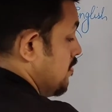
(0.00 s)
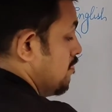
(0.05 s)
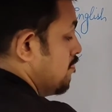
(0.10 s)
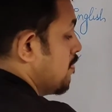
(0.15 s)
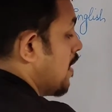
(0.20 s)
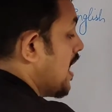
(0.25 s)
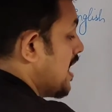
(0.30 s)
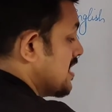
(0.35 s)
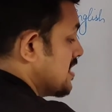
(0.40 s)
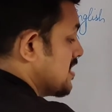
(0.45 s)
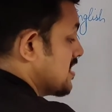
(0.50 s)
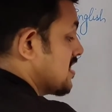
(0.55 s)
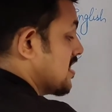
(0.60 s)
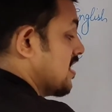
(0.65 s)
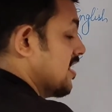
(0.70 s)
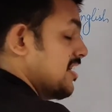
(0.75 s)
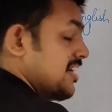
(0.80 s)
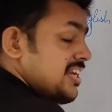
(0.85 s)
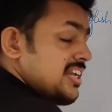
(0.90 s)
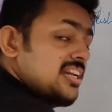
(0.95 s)
past
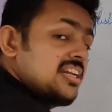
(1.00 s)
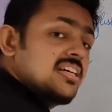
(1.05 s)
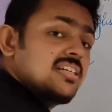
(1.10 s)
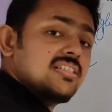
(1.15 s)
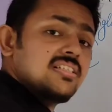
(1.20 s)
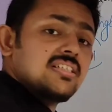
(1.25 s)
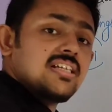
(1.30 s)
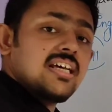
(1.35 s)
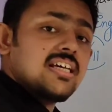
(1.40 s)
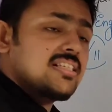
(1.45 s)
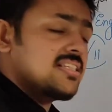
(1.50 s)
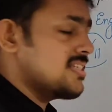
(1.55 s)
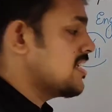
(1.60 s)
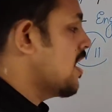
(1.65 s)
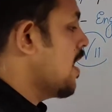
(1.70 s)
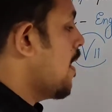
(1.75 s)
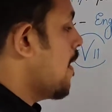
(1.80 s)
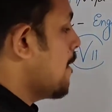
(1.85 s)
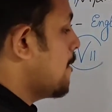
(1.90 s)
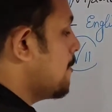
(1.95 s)
continuous tense,
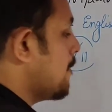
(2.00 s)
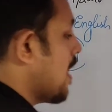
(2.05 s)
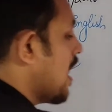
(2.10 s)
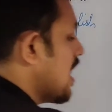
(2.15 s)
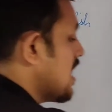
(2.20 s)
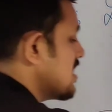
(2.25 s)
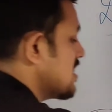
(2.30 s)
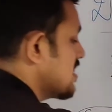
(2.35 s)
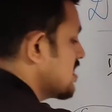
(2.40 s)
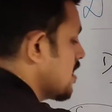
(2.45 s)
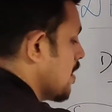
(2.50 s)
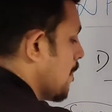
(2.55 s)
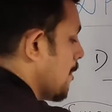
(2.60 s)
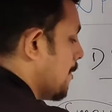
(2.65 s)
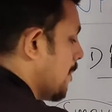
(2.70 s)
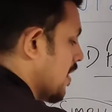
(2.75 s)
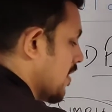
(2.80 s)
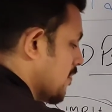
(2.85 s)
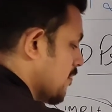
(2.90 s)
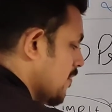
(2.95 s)
past
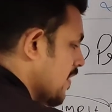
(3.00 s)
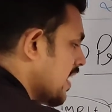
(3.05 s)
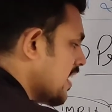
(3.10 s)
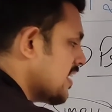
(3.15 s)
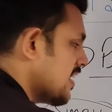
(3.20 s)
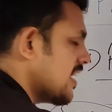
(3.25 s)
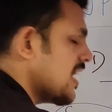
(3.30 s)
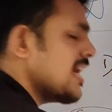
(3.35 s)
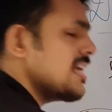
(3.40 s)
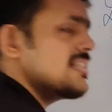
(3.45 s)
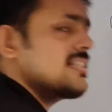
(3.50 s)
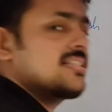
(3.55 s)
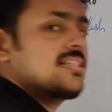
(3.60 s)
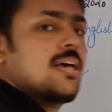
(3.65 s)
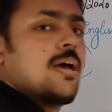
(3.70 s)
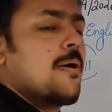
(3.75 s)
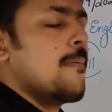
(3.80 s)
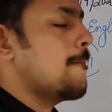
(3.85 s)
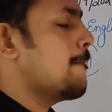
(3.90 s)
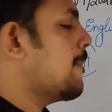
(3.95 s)
perfect tense,
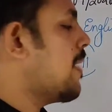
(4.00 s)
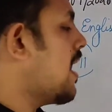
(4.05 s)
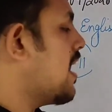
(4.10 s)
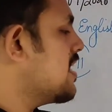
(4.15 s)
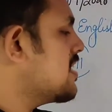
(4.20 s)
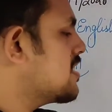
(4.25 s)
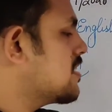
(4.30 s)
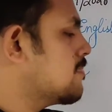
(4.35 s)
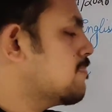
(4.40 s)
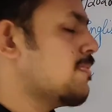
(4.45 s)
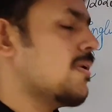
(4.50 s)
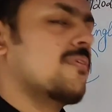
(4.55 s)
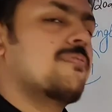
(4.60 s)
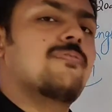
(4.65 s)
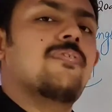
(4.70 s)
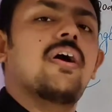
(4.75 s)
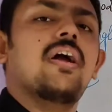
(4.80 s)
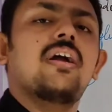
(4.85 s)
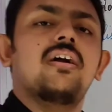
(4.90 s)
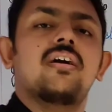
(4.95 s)
past
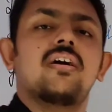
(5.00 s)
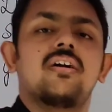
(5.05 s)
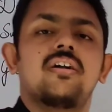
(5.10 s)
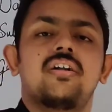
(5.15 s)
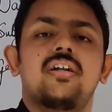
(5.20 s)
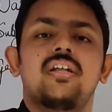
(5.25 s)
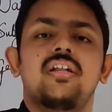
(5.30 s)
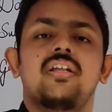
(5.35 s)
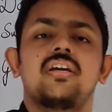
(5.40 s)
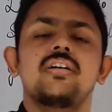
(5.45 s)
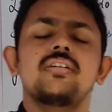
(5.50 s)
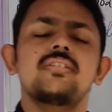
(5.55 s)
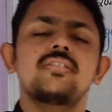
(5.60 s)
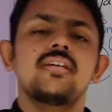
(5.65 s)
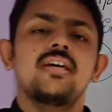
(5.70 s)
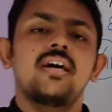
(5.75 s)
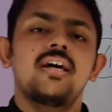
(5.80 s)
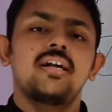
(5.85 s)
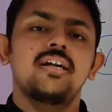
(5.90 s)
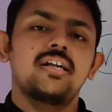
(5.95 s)
perfect continuous
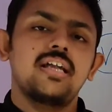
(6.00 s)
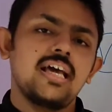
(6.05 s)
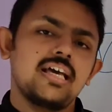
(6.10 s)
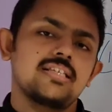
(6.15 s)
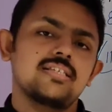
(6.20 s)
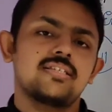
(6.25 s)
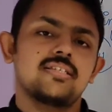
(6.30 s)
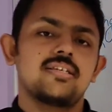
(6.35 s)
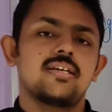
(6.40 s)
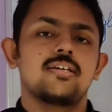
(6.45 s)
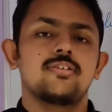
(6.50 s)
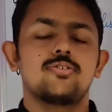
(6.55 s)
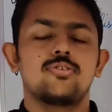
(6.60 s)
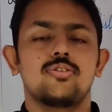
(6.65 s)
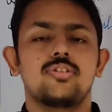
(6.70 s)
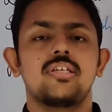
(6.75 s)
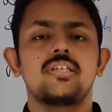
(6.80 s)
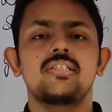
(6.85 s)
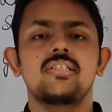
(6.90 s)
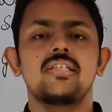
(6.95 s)
tense. So
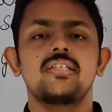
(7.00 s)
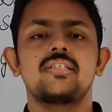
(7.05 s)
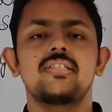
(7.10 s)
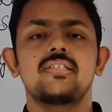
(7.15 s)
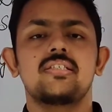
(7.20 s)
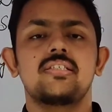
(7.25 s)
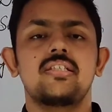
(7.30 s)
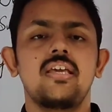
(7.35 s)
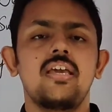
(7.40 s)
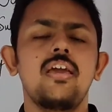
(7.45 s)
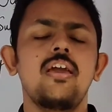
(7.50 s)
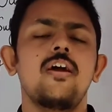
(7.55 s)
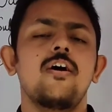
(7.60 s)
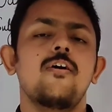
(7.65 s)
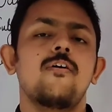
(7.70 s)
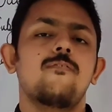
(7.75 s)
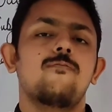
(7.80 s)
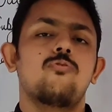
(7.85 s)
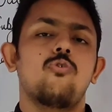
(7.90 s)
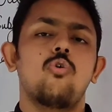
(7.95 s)
this is the
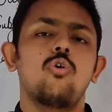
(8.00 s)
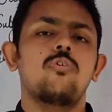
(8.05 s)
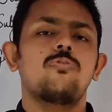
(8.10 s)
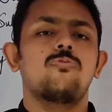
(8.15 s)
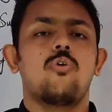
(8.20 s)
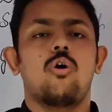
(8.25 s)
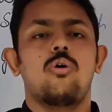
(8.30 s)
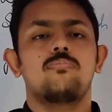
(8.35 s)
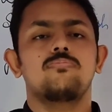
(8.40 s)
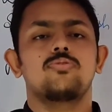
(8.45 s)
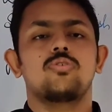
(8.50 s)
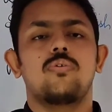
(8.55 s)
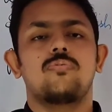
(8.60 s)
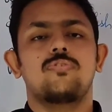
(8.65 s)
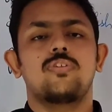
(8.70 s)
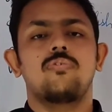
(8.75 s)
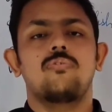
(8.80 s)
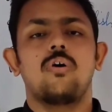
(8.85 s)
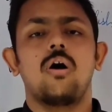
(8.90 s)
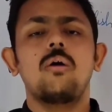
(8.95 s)
four forms of
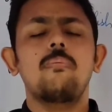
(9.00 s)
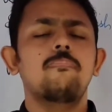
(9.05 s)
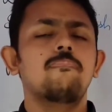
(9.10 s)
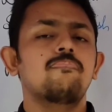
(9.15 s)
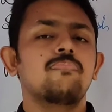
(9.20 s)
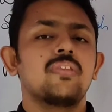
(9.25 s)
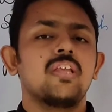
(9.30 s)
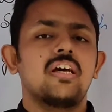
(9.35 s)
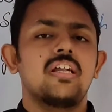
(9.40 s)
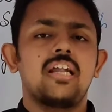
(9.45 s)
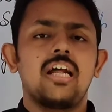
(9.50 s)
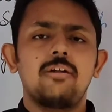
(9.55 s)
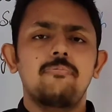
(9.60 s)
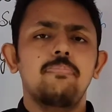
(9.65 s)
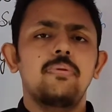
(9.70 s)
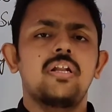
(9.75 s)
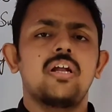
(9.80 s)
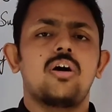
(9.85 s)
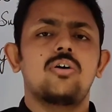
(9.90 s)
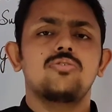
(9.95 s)
the verb. Let
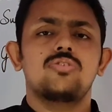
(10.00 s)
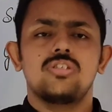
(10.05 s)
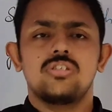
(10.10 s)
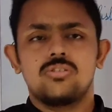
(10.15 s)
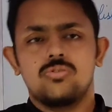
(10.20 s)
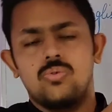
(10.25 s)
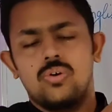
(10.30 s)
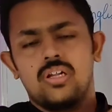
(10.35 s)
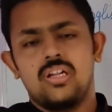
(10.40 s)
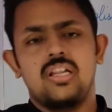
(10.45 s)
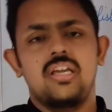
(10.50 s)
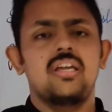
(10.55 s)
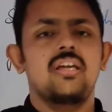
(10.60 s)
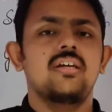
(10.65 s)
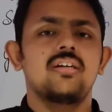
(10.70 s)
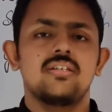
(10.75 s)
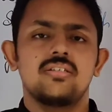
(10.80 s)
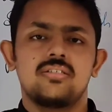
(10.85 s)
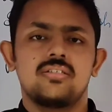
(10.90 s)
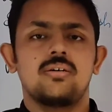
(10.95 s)
me now just
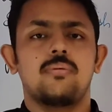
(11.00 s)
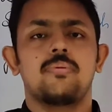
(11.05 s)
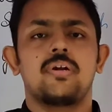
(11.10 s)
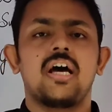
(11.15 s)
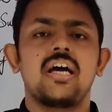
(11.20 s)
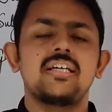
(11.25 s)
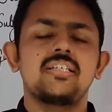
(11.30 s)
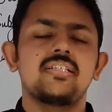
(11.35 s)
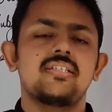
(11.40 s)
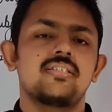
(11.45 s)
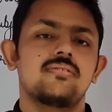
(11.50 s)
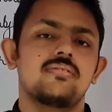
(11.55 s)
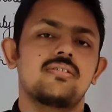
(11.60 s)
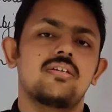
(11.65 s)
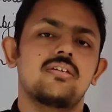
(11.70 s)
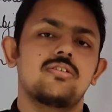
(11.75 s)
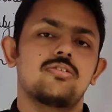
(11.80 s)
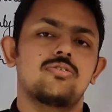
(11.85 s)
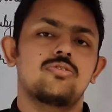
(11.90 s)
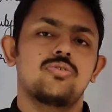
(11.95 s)
quickly summarize
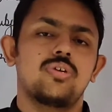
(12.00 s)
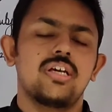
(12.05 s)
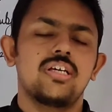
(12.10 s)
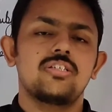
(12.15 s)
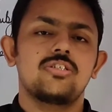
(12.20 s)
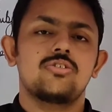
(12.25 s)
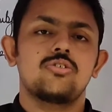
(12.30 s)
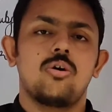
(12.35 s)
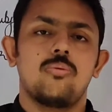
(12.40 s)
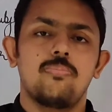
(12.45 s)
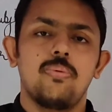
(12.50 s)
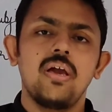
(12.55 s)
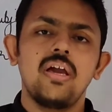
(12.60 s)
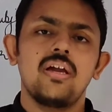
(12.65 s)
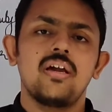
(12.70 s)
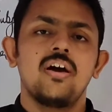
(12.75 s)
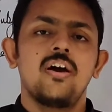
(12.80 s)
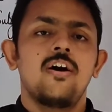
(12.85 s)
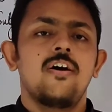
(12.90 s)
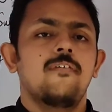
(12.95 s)
today's
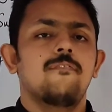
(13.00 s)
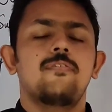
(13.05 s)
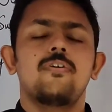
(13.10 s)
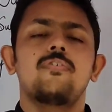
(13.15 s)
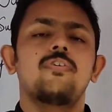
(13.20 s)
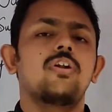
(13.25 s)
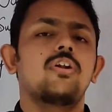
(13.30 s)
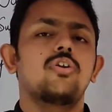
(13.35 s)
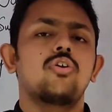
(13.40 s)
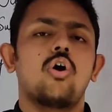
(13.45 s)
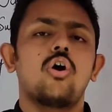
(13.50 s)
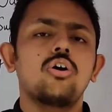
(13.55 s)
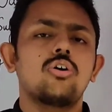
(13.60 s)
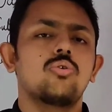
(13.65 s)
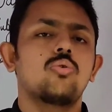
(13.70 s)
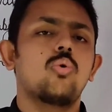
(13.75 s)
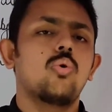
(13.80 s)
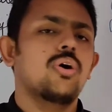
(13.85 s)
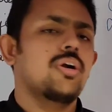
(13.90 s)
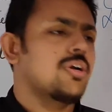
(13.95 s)
topic. We will not
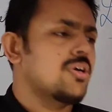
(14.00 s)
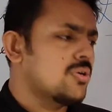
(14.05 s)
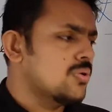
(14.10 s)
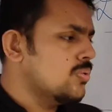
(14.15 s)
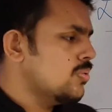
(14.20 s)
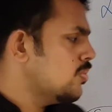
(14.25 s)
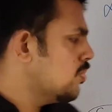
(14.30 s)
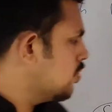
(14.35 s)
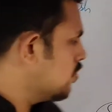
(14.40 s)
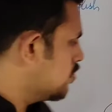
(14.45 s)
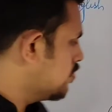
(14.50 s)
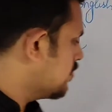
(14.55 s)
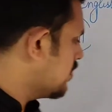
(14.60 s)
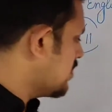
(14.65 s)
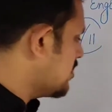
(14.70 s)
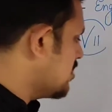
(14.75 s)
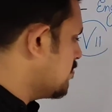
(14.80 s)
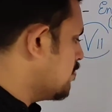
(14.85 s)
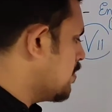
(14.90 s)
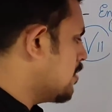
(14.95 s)
go into the
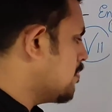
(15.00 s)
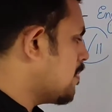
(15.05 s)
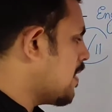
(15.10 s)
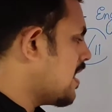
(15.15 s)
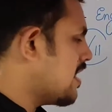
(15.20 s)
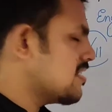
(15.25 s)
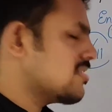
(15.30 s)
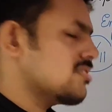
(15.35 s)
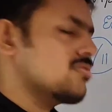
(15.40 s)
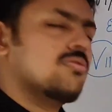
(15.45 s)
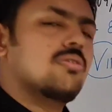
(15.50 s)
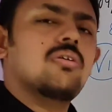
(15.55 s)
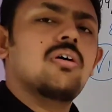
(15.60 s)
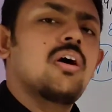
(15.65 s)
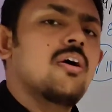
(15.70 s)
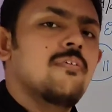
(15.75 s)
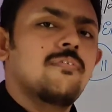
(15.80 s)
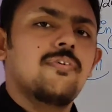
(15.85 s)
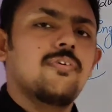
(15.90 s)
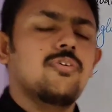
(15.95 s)
simple past, or
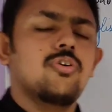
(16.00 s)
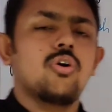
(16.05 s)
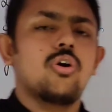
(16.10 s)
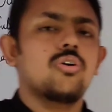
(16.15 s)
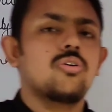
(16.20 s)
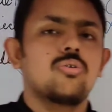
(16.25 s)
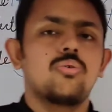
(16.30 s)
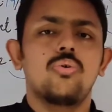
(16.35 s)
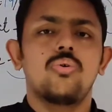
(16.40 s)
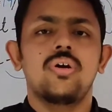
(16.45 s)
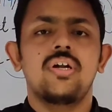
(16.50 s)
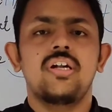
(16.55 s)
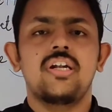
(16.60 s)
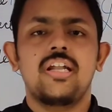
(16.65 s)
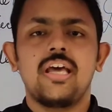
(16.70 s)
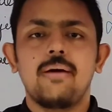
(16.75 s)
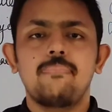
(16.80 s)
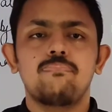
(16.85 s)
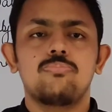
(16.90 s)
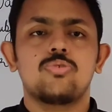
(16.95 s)
we will not go in
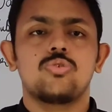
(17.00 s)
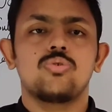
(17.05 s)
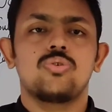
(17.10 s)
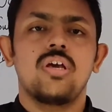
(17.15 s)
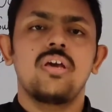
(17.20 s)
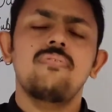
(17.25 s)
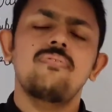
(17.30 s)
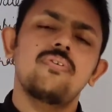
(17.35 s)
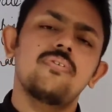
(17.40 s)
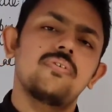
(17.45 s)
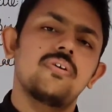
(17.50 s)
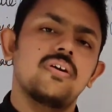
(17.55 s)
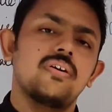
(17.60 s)
depth today.